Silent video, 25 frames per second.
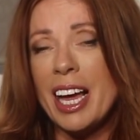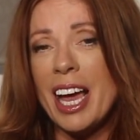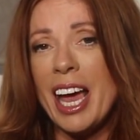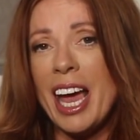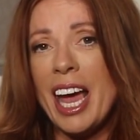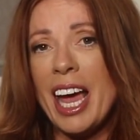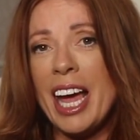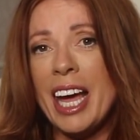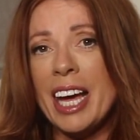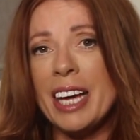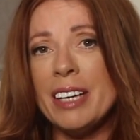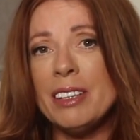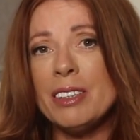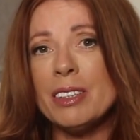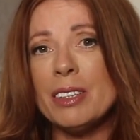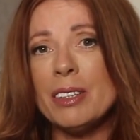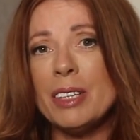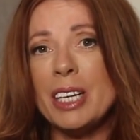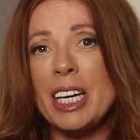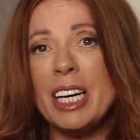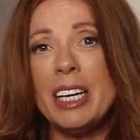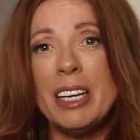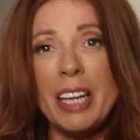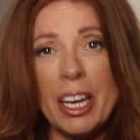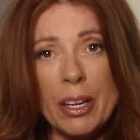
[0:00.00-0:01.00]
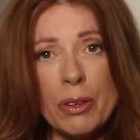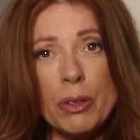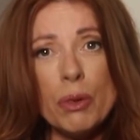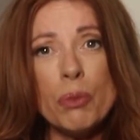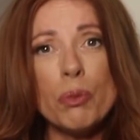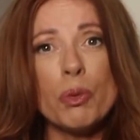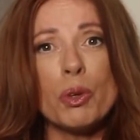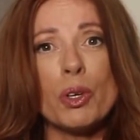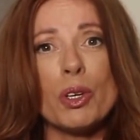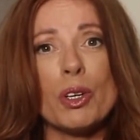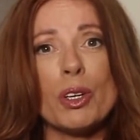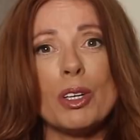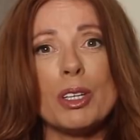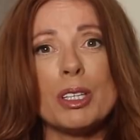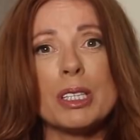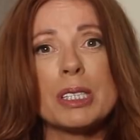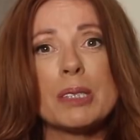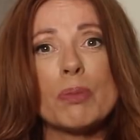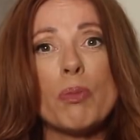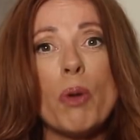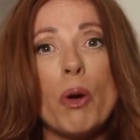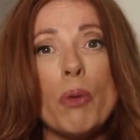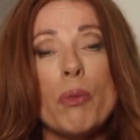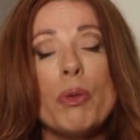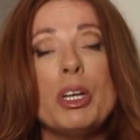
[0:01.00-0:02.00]
And in other words,
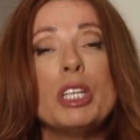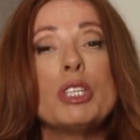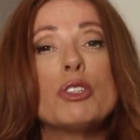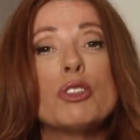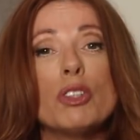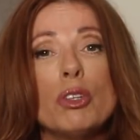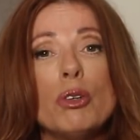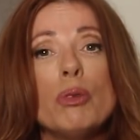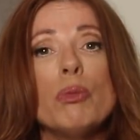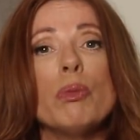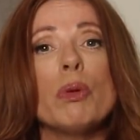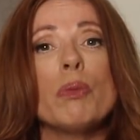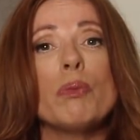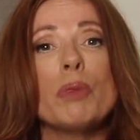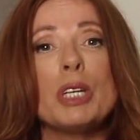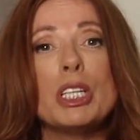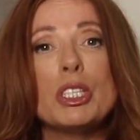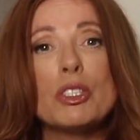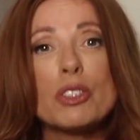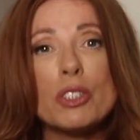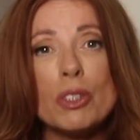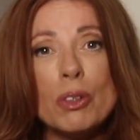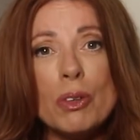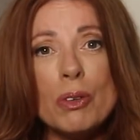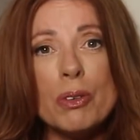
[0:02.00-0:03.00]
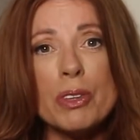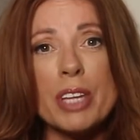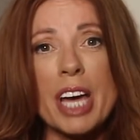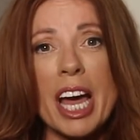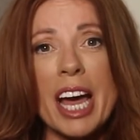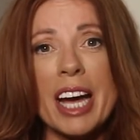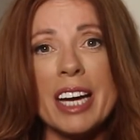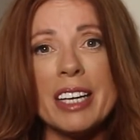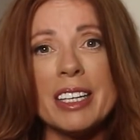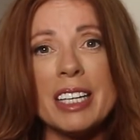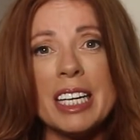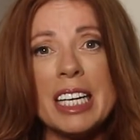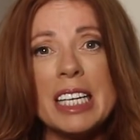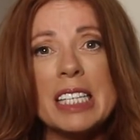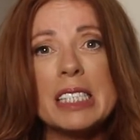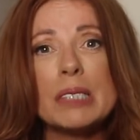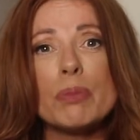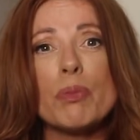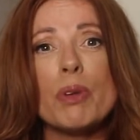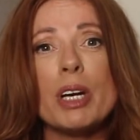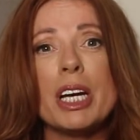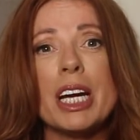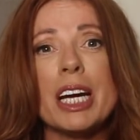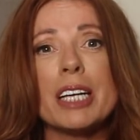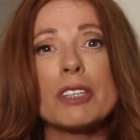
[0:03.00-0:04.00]
what we do when we do that is
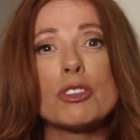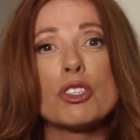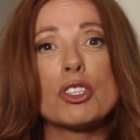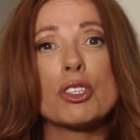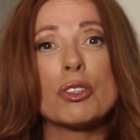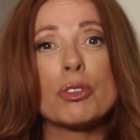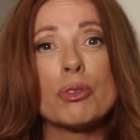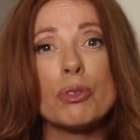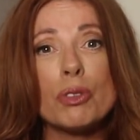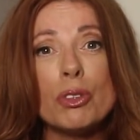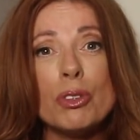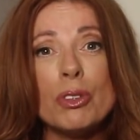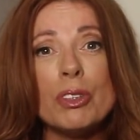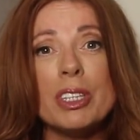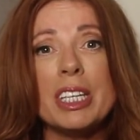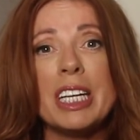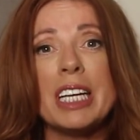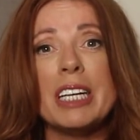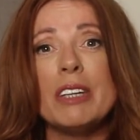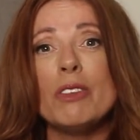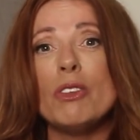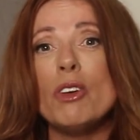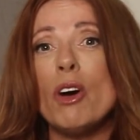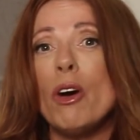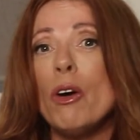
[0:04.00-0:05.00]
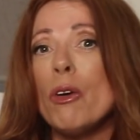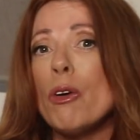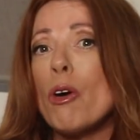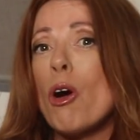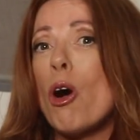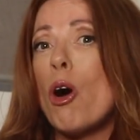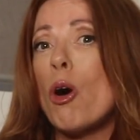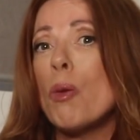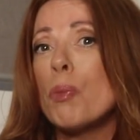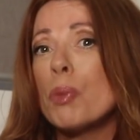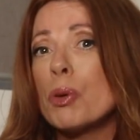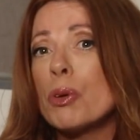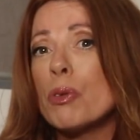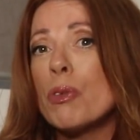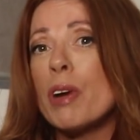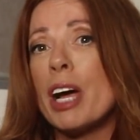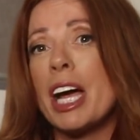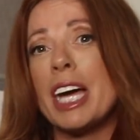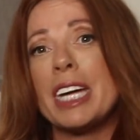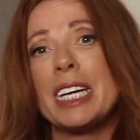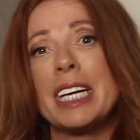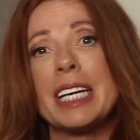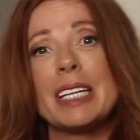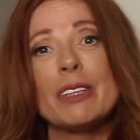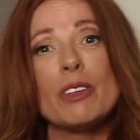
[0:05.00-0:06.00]
we are truly not
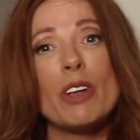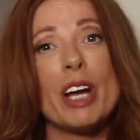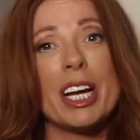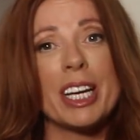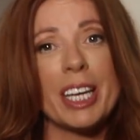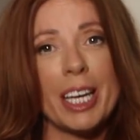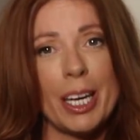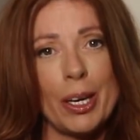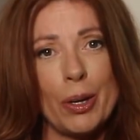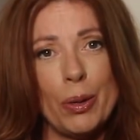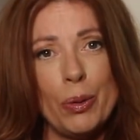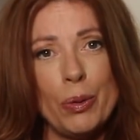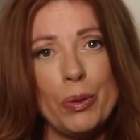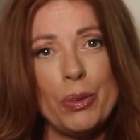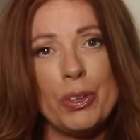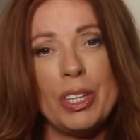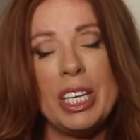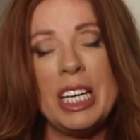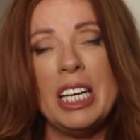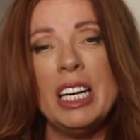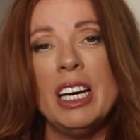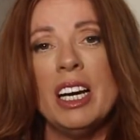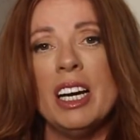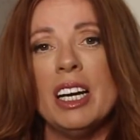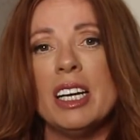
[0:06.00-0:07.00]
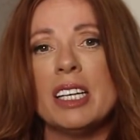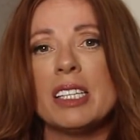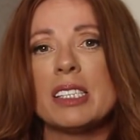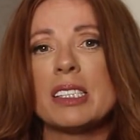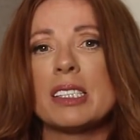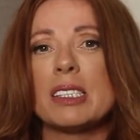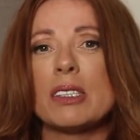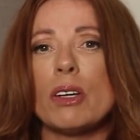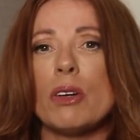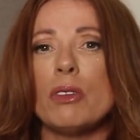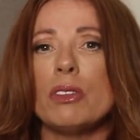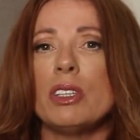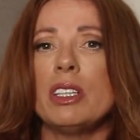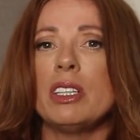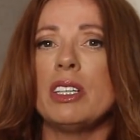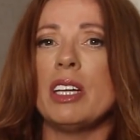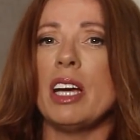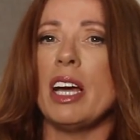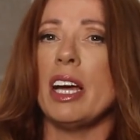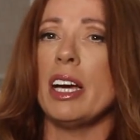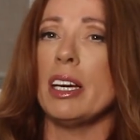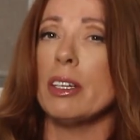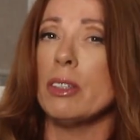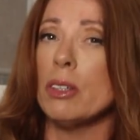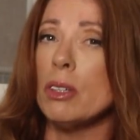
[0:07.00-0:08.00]
operating like healthy, solid
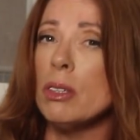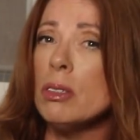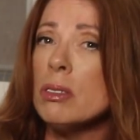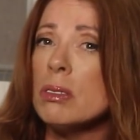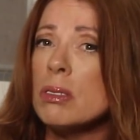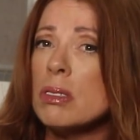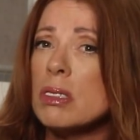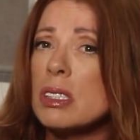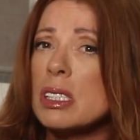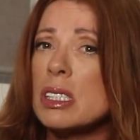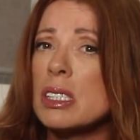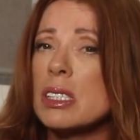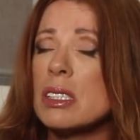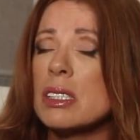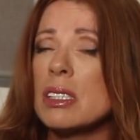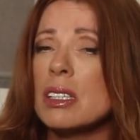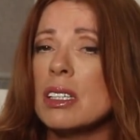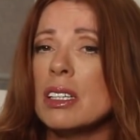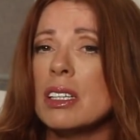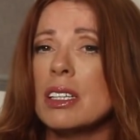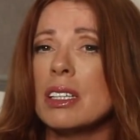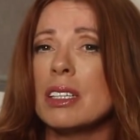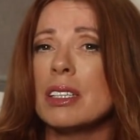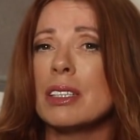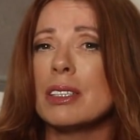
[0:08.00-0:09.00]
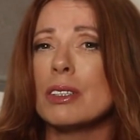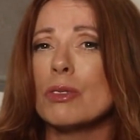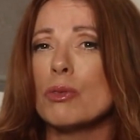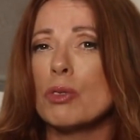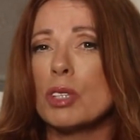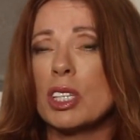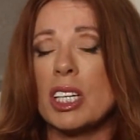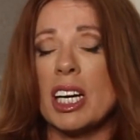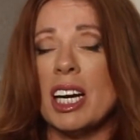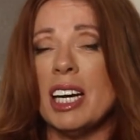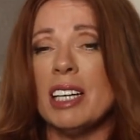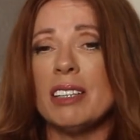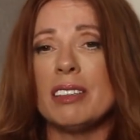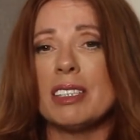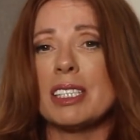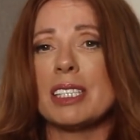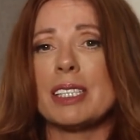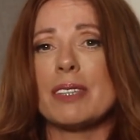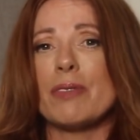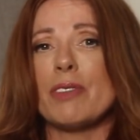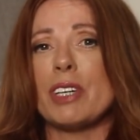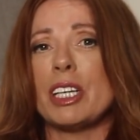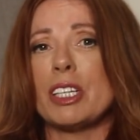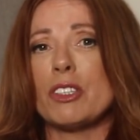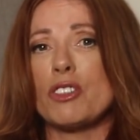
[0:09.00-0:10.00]
adults, regardless
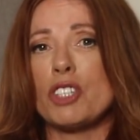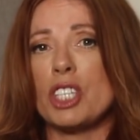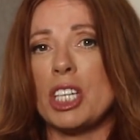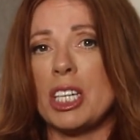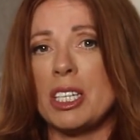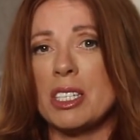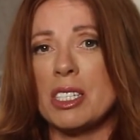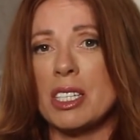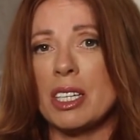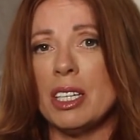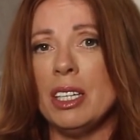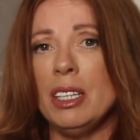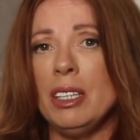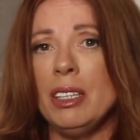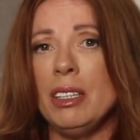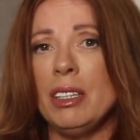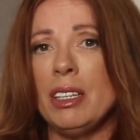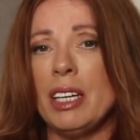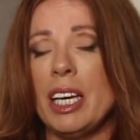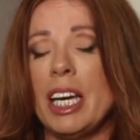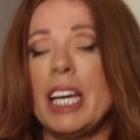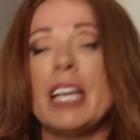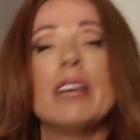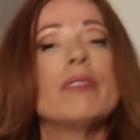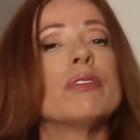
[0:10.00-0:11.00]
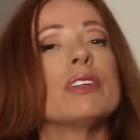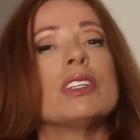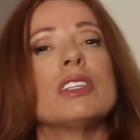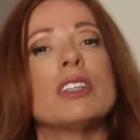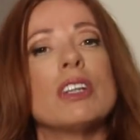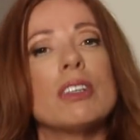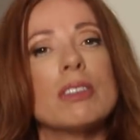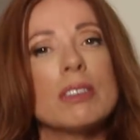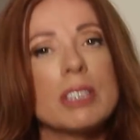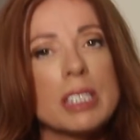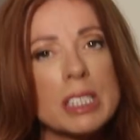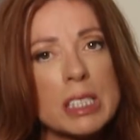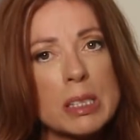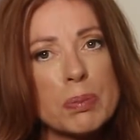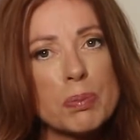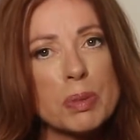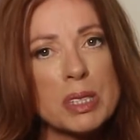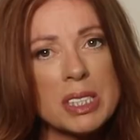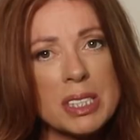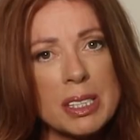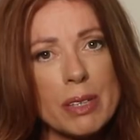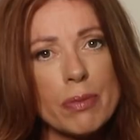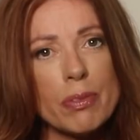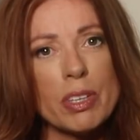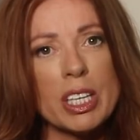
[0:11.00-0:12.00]
of our gender, even though this
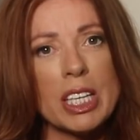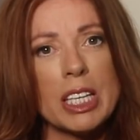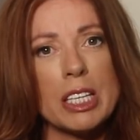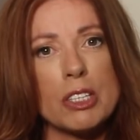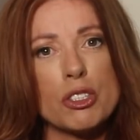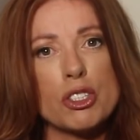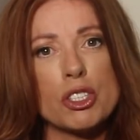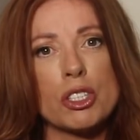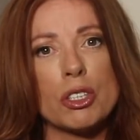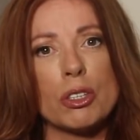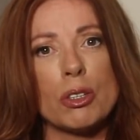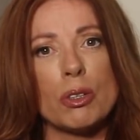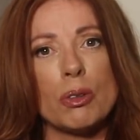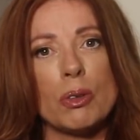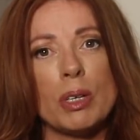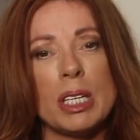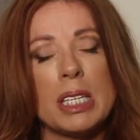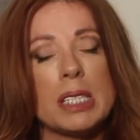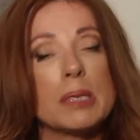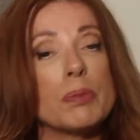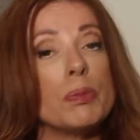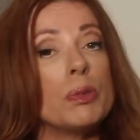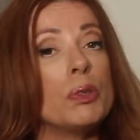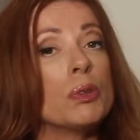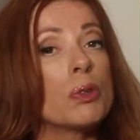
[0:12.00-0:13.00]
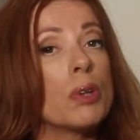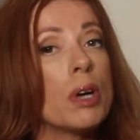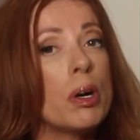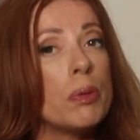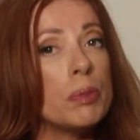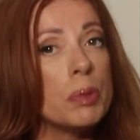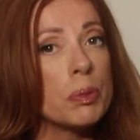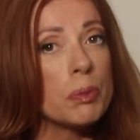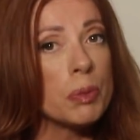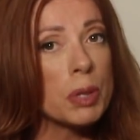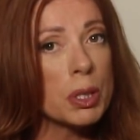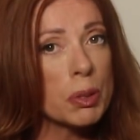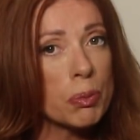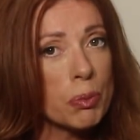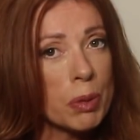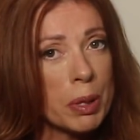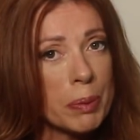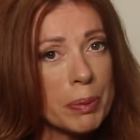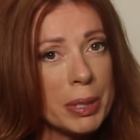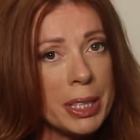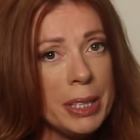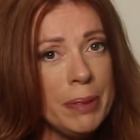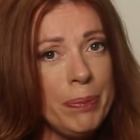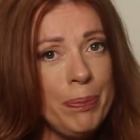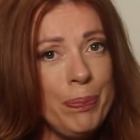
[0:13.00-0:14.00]
specific issue is more common with
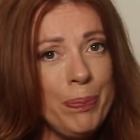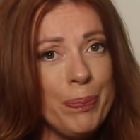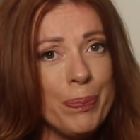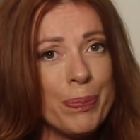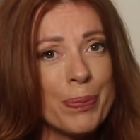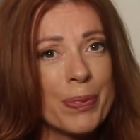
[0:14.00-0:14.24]
women.